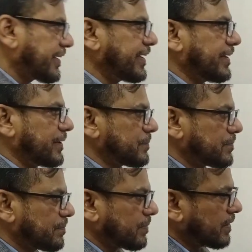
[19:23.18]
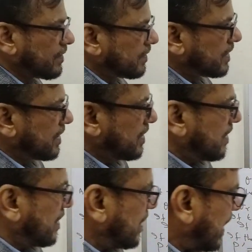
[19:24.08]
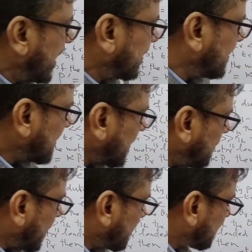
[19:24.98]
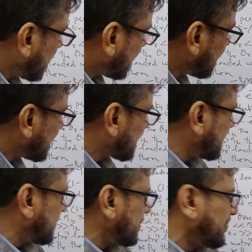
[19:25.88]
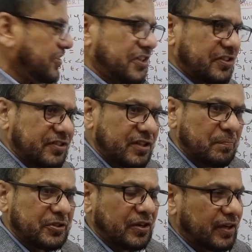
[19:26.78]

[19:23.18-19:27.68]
K, and theta permissible is the steady state temperature